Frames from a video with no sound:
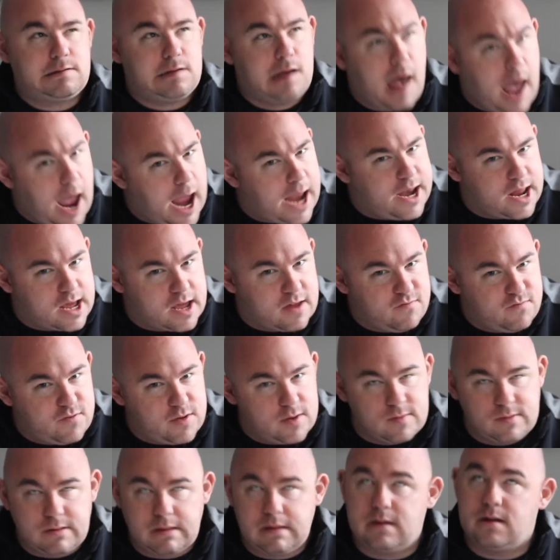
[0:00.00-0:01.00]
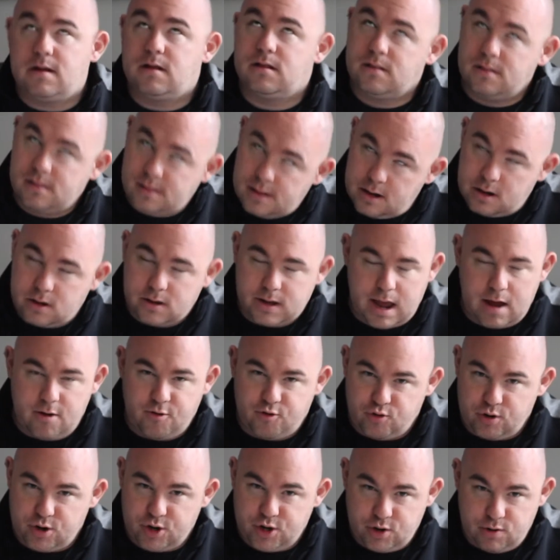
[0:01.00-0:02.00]
kind of confusing and a little
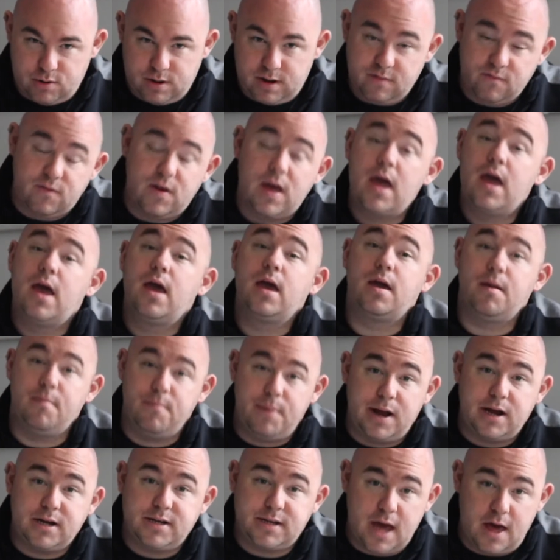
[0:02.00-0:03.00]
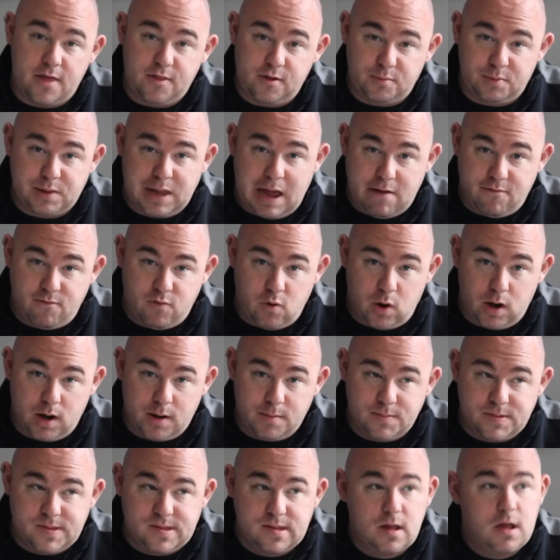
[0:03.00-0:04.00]
counterintuitive compared to other
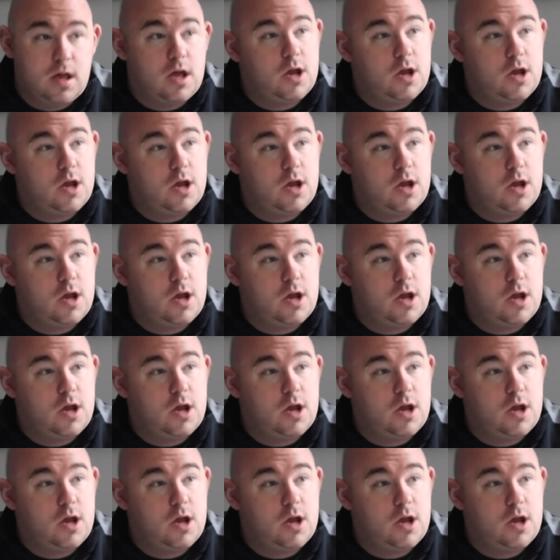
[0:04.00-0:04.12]
platforms.